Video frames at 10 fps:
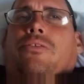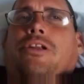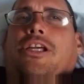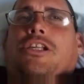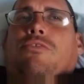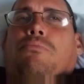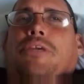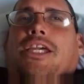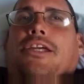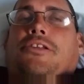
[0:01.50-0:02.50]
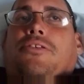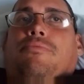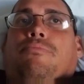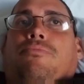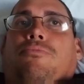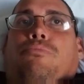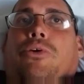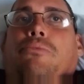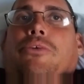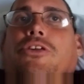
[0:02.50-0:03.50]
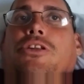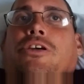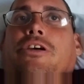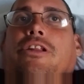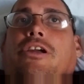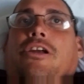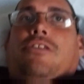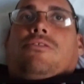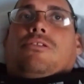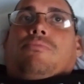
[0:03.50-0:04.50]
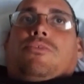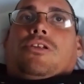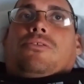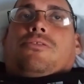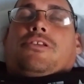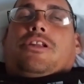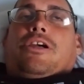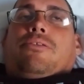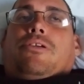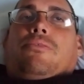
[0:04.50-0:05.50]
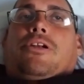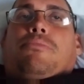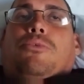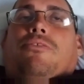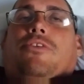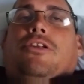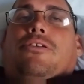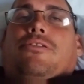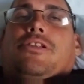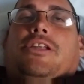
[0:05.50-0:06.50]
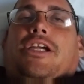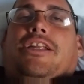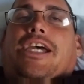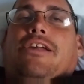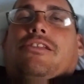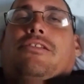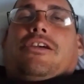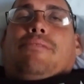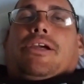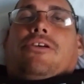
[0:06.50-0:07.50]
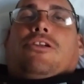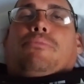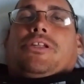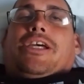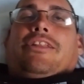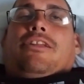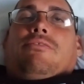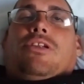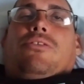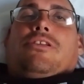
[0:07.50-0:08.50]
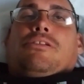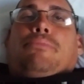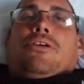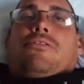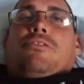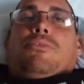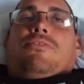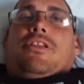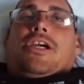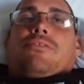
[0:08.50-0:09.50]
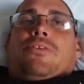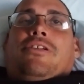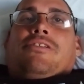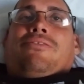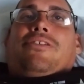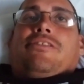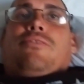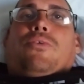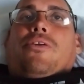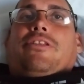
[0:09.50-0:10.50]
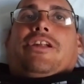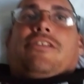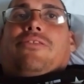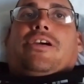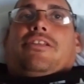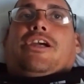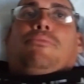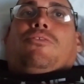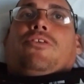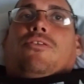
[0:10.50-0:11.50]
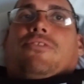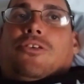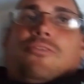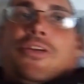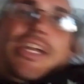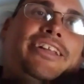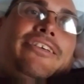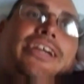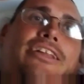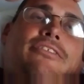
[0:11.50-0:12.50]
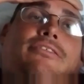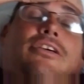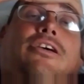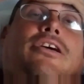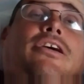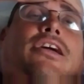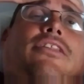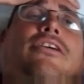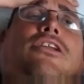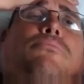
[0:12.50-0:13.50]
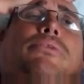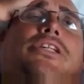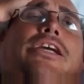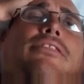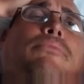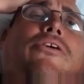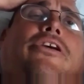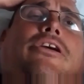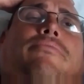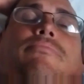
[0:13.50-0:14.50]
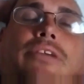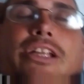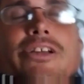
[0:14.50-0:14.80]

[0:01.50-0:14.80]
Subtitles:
orientation for me is pretty much done. I gotta do some videos tonight where you watch more videos and take tests until you make 100%, and then the video disappears and move to the next one, and so on and so forth. And that's why I gotta take them over and over and over again until I get to the 100% mark. And you